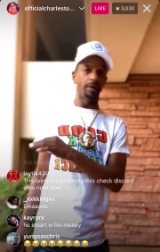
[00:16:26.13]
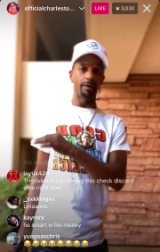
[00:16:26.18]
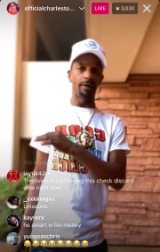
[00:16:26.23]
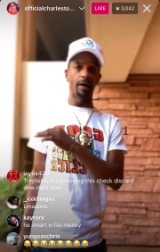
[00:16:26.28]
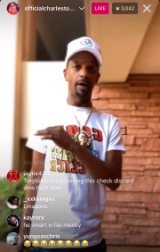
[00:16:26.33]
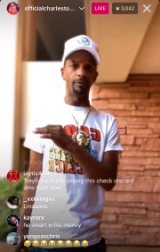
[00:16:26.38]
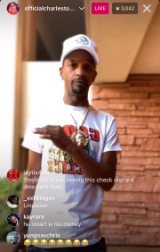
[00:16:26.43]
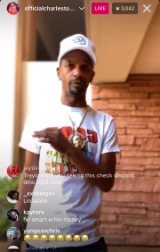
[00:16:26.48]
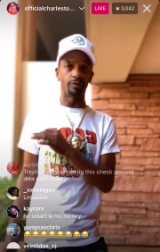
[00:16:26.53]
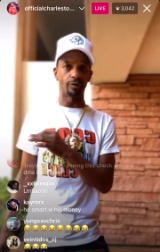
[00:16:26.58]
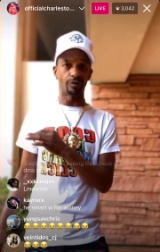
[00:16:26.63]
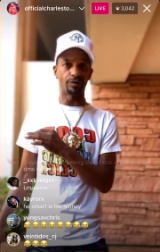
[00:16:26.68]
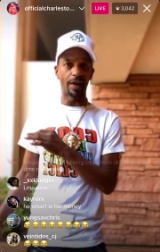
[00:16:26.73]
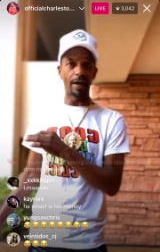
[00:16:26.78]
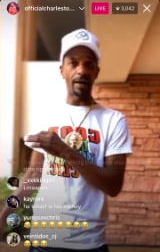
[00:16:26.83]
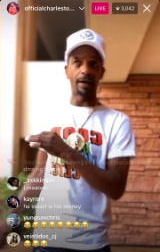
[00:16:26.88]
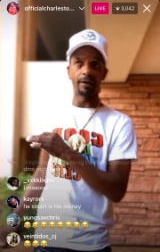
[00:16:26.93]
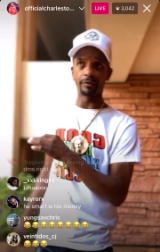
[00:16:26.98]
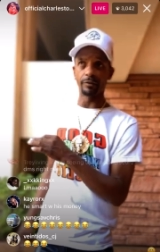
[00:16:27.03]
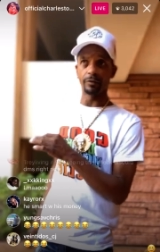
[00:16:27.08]
betting hundreds of
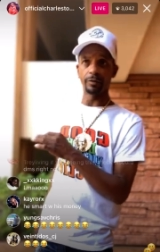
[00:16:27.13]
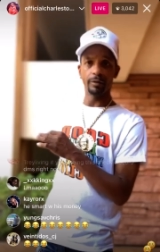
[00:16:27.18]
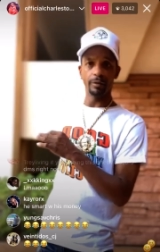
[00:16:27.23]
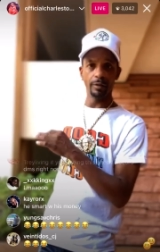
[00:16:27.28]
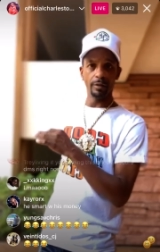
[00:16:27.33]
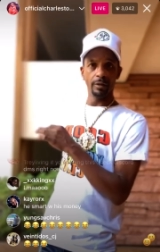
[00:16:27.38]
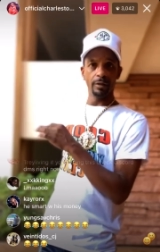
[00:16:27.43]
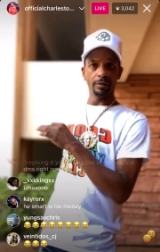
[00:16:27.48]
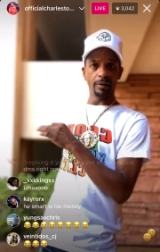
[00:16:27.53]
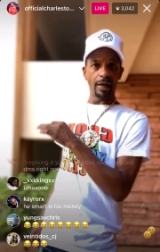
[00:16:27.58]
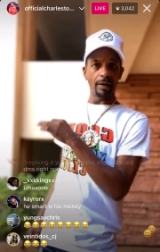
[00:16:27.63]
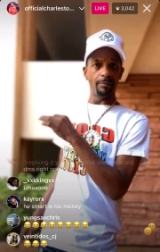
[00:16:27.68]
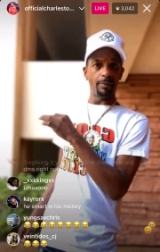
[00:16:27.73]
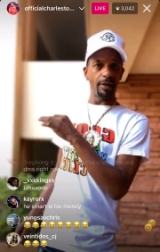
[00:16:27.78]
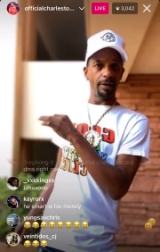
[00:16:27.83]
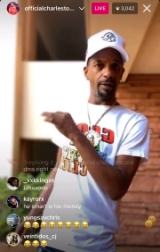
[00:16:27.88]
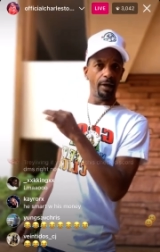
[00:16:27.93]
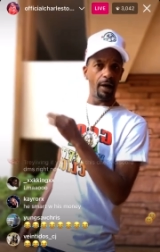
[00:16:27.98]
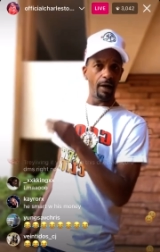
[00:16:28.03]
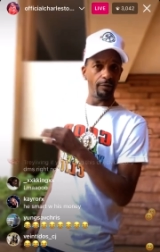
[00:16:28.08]
thousands. They
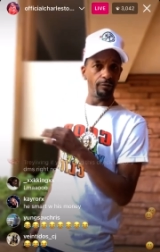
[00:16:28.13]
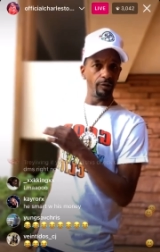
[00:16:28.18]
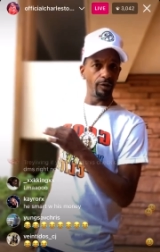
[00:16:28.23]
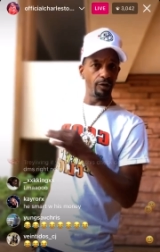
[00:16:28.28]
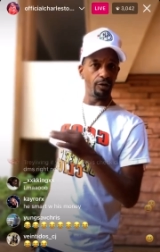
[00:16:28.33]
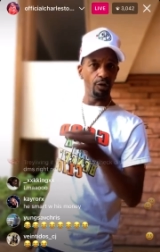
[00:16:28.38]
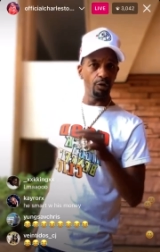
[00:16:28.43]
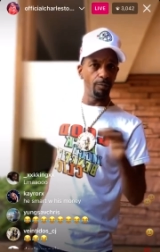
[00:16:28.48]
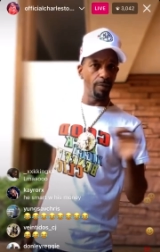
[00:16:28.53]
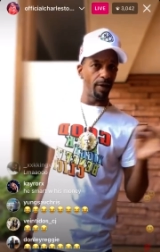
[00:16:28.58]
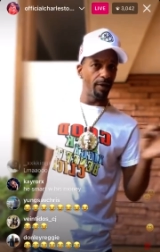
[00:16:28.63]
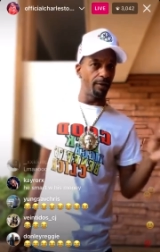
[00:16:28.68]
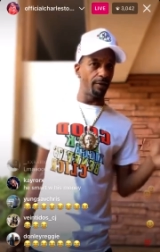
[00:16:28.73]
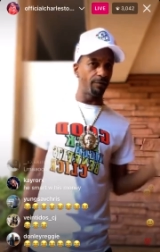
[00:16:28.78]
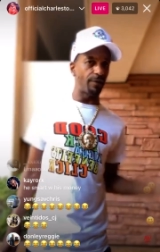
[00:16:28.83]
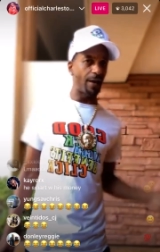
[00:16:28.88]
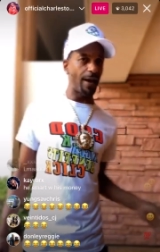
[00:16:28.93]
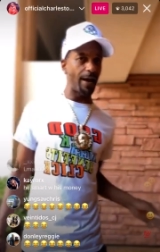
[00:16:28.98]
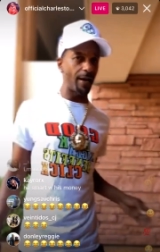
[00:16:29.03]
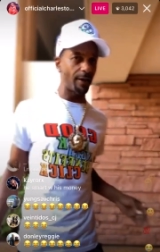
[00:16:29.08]
betting hundreds. You
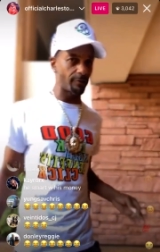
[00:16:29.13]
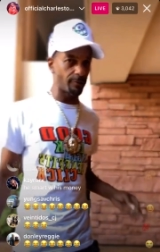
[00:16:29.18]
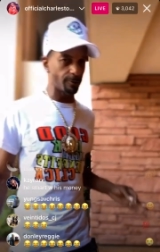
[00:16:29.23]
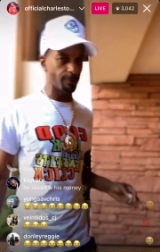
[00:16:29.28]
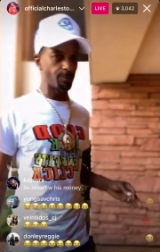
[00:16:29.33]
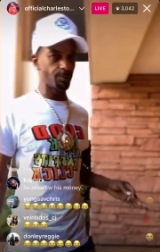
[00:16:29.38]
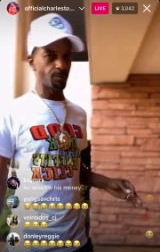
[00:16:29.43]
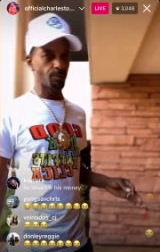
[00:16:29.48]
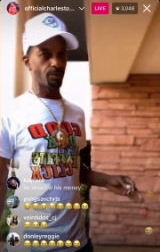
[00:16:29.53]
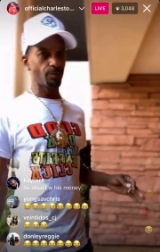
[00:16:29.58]
betting a thousand.